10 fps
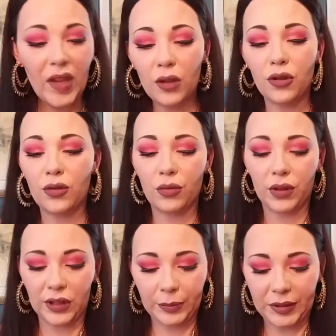
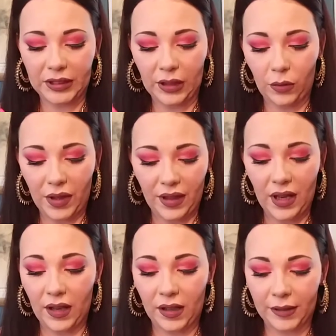usual lipstick with
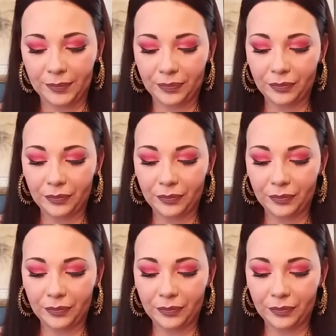a